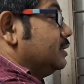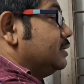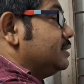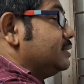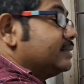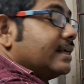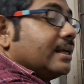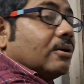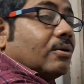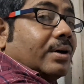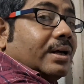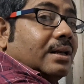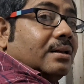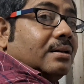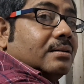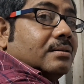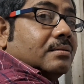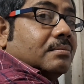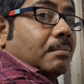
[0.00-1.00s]
diesel
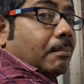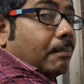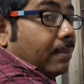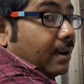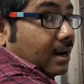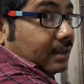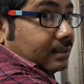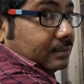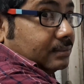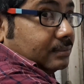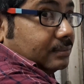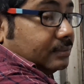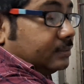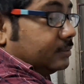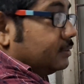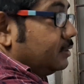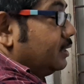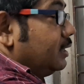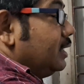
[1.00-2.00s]
oil
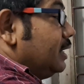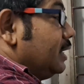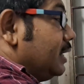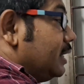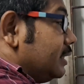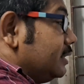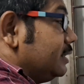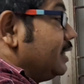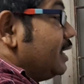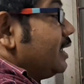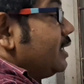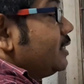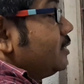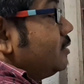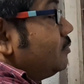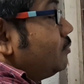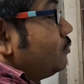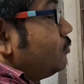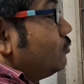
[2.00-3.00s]
burns, then